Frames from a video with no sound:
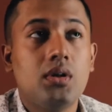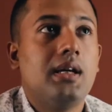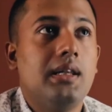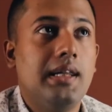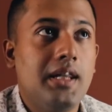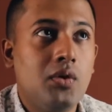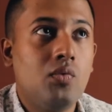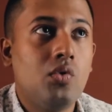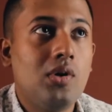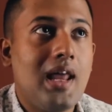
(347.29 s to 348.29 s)

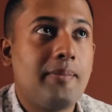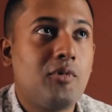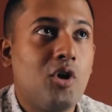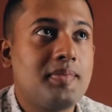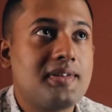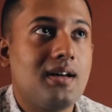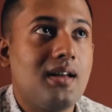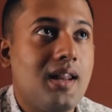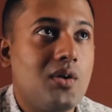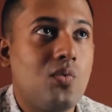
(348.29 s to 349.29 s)
Lenovo laptops are
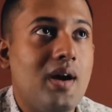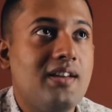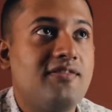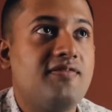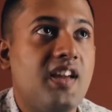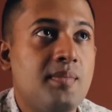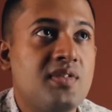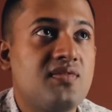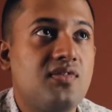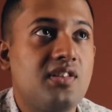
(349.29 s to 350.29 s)
like quite
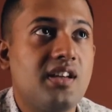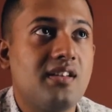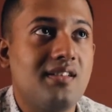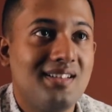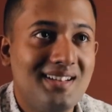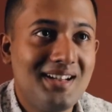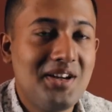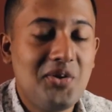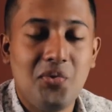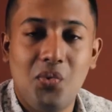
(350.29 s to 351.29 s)
famous for their
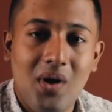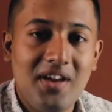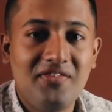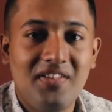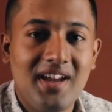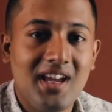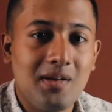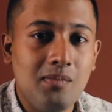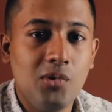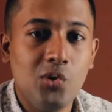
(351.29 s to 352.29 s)
Wi-Fi
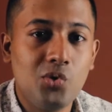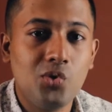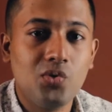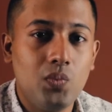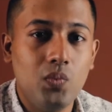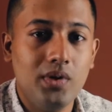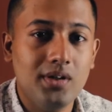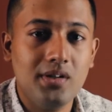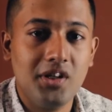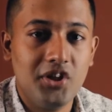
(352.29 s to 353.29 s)
and Bluetooth
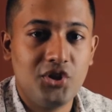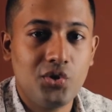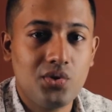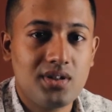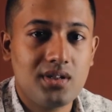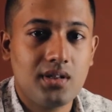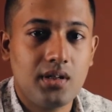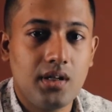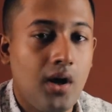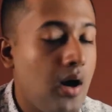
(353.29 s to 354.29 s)
weird issues.
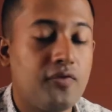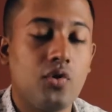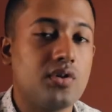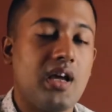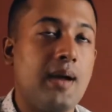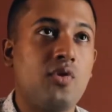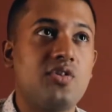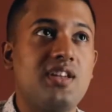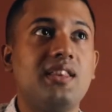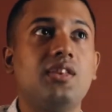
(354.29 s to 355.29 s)
Now of course I'm
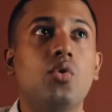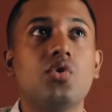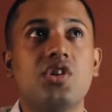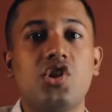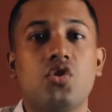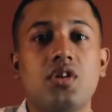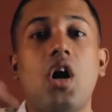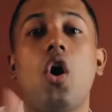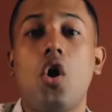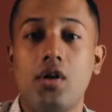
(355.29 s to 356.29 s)
not saying those issues are
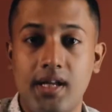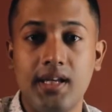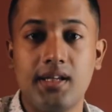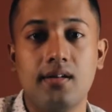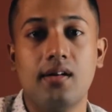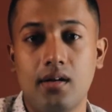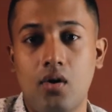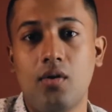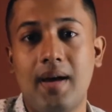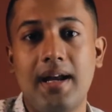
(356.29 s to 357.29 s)
haunting here
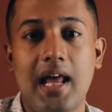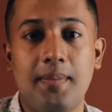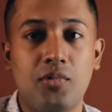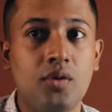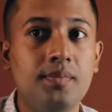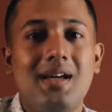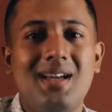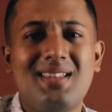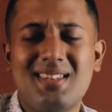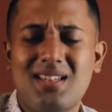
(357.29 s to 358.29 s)
on my laptop.
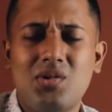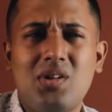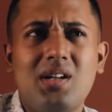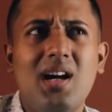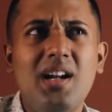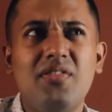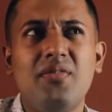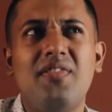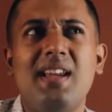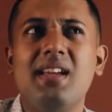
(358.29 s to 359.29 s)
It's kind of a
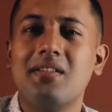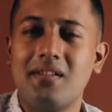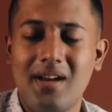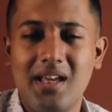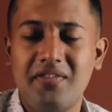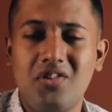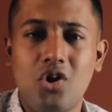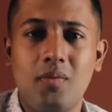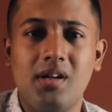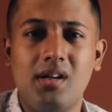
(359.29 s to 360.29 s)
very rare
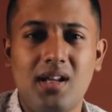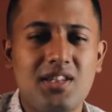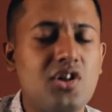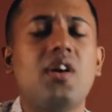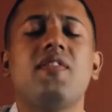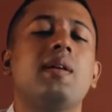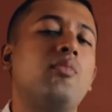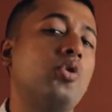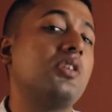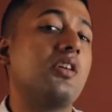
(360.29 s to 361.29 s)
phenomenon. It's not even
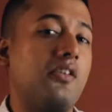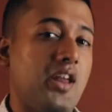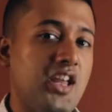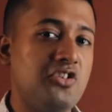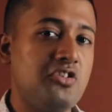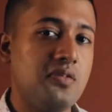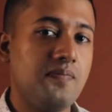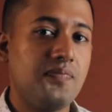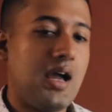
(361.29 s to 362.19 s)
about the range.